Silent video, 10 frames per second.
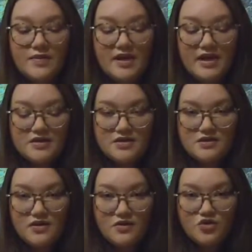somebody had,
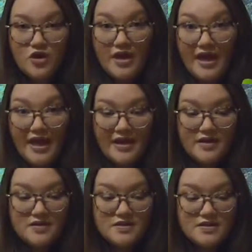dry
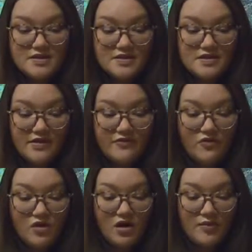hands. This is safe
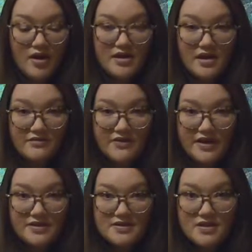for body and
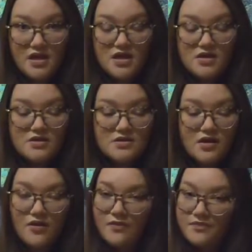face.
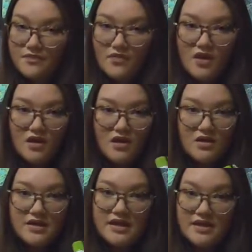So
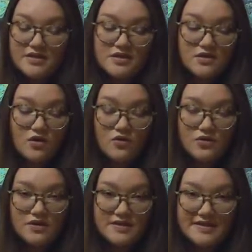getting into the
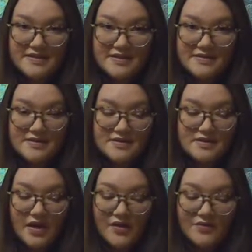colder seasons,
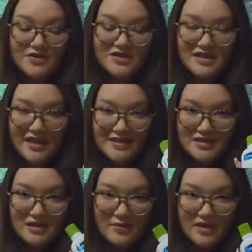so just in
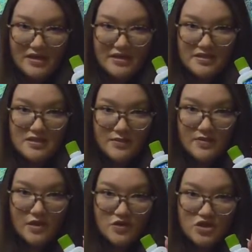case anybody needed
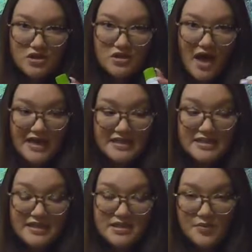some lotion. I
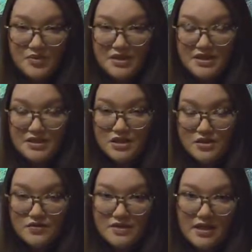didn't end up needing to
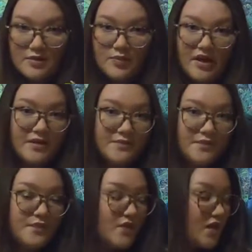use it, but
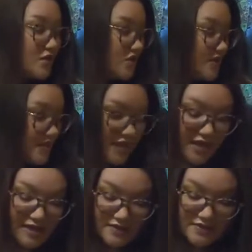just in
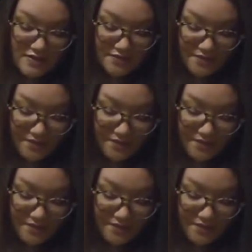case.